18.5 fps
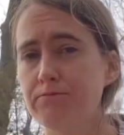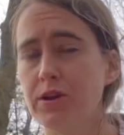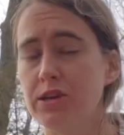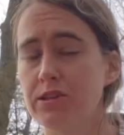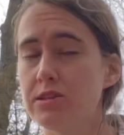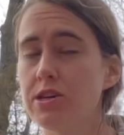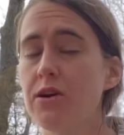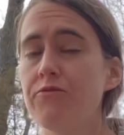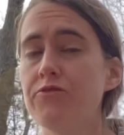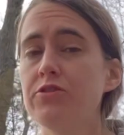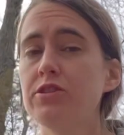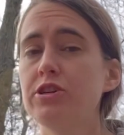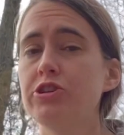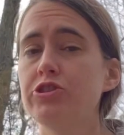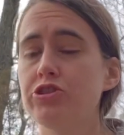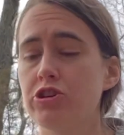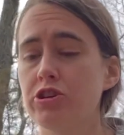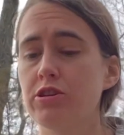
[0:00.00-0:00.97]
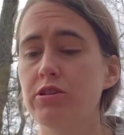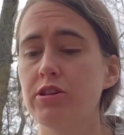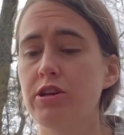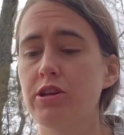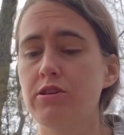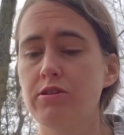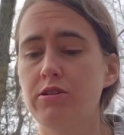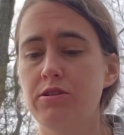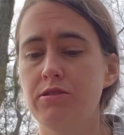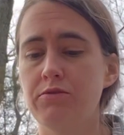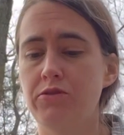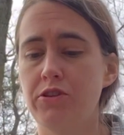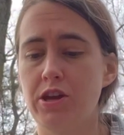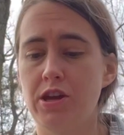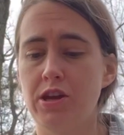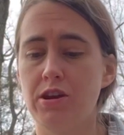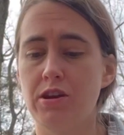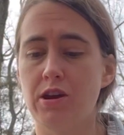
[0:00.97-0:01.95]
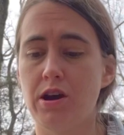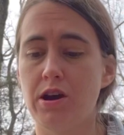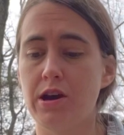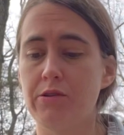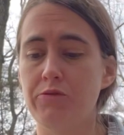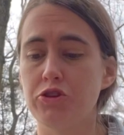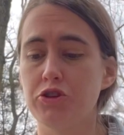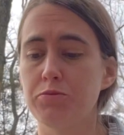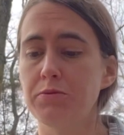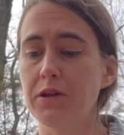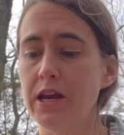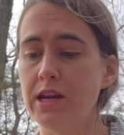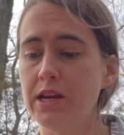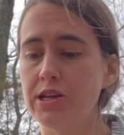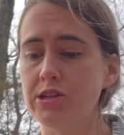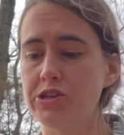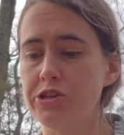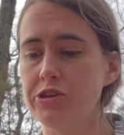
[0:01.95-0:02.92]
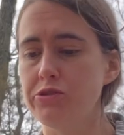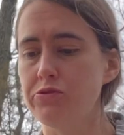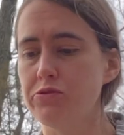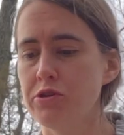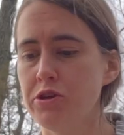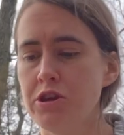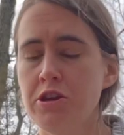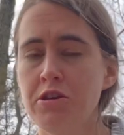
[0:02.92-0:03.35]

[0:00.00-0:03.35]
I stopped for lunch earlier than I was planning to